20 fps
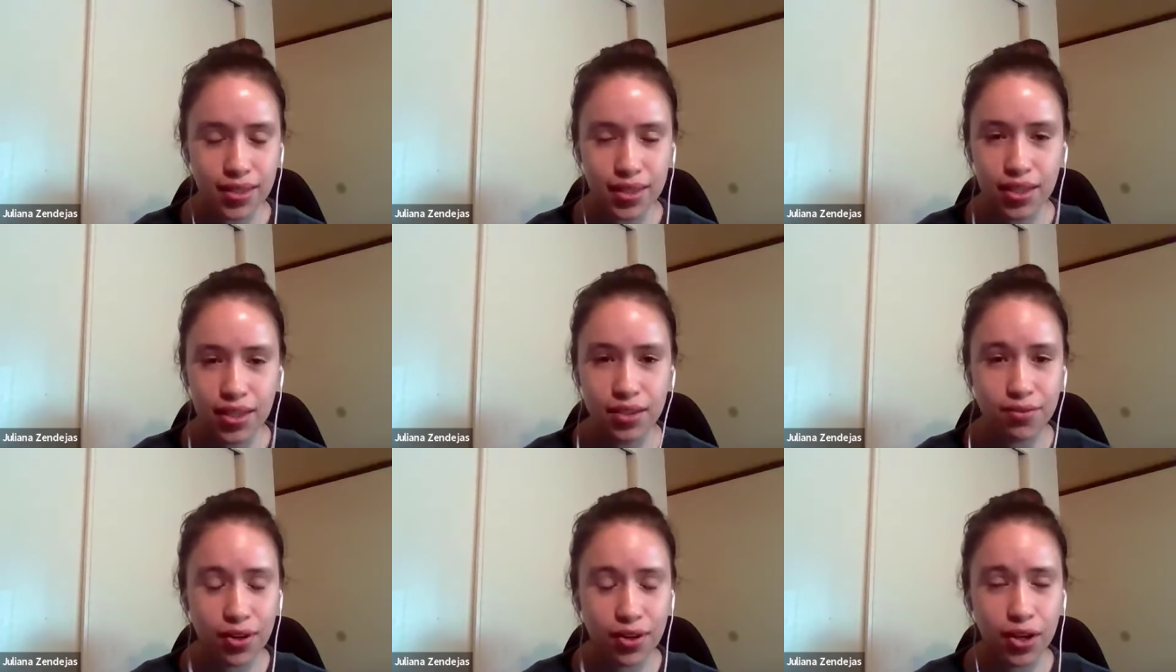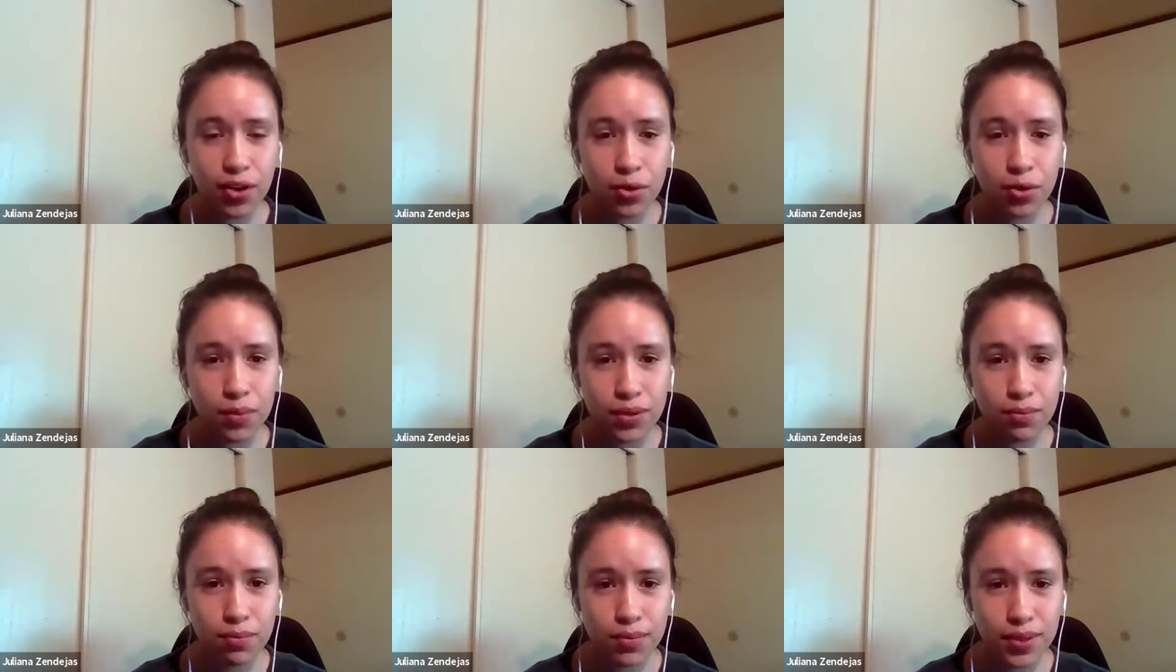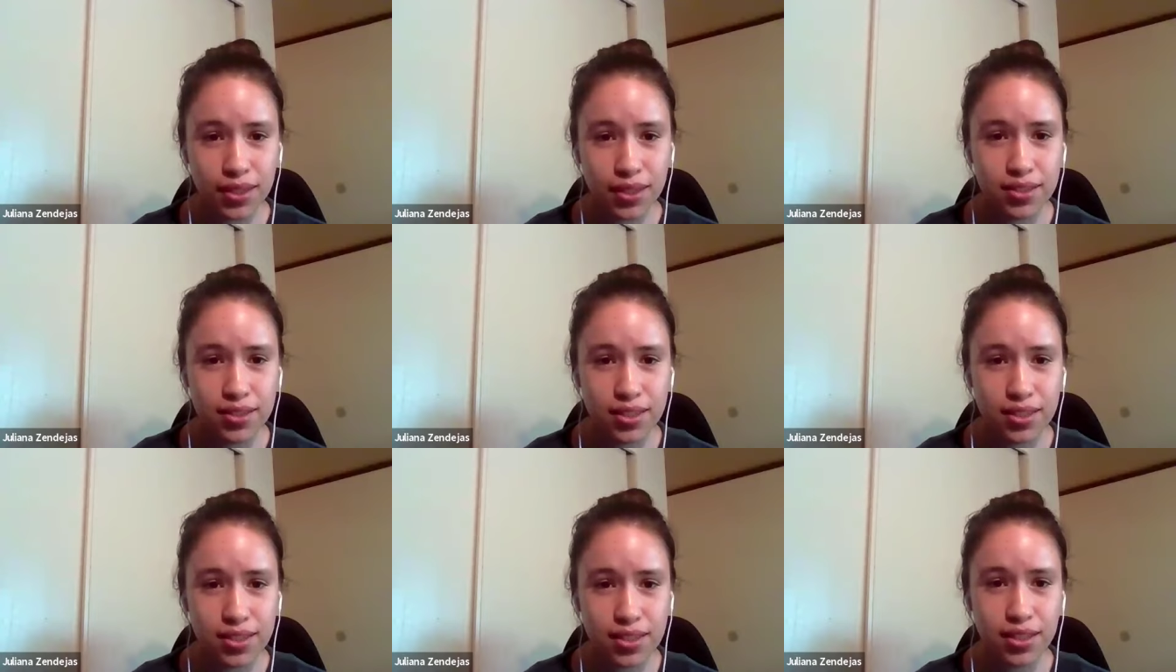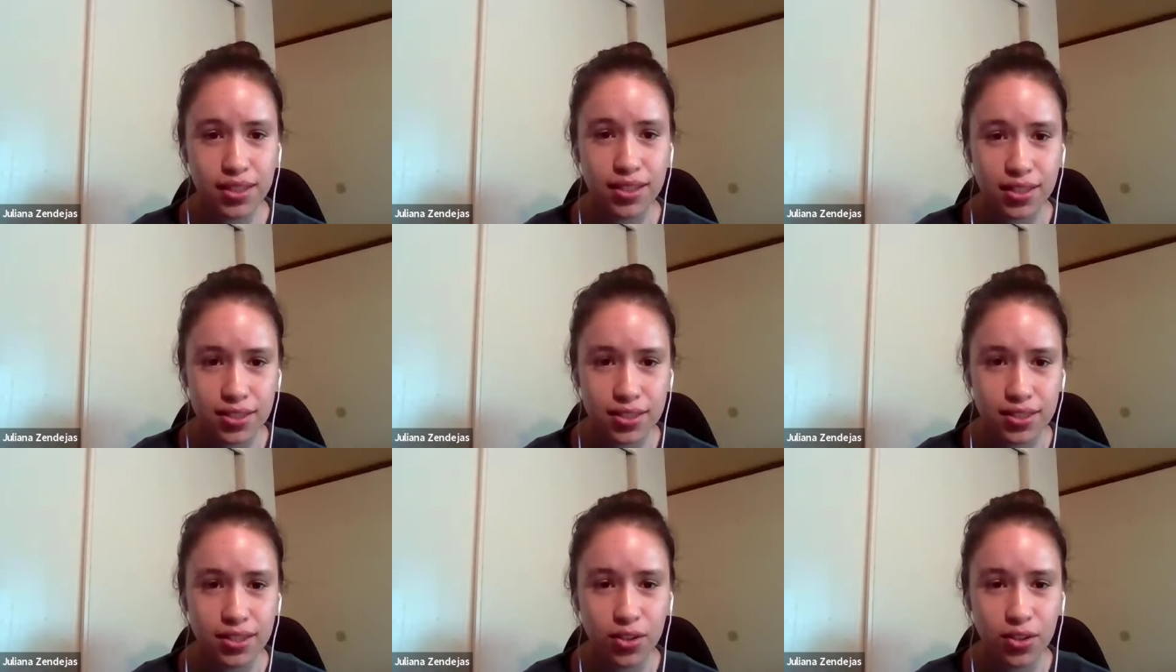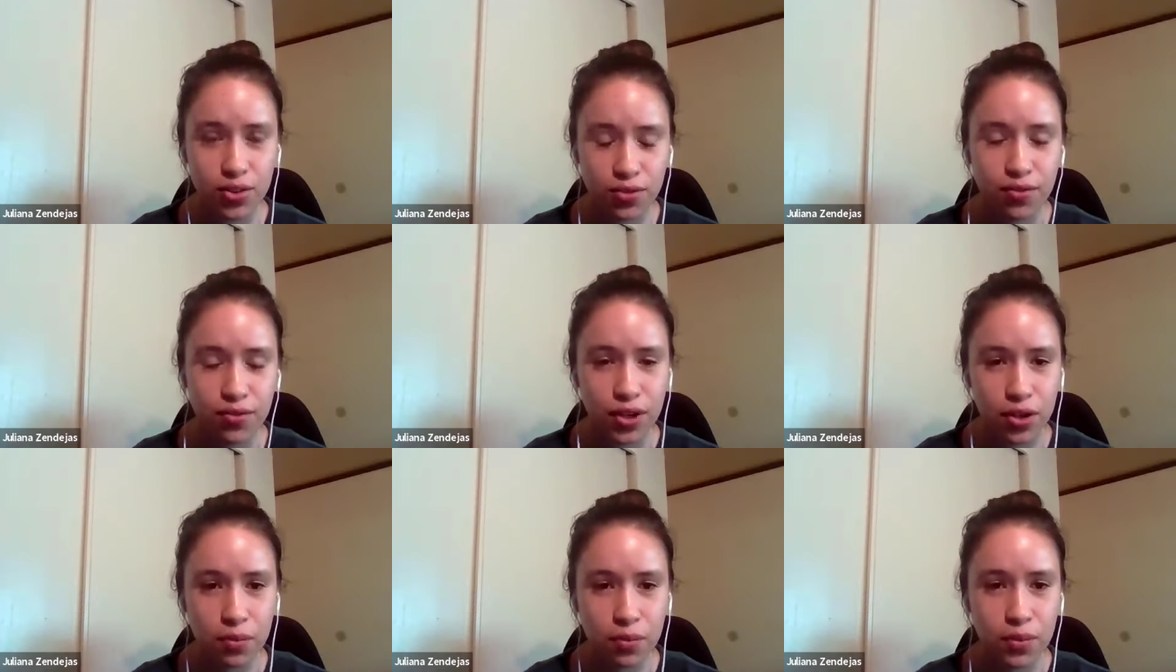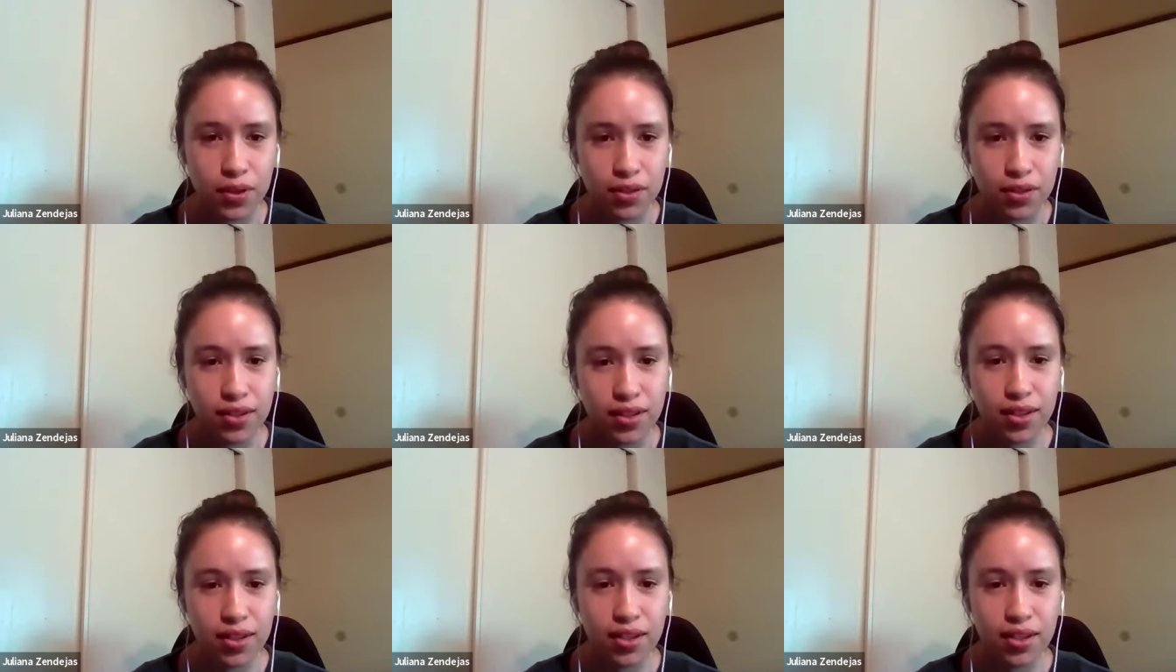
environment because it, it is a new environment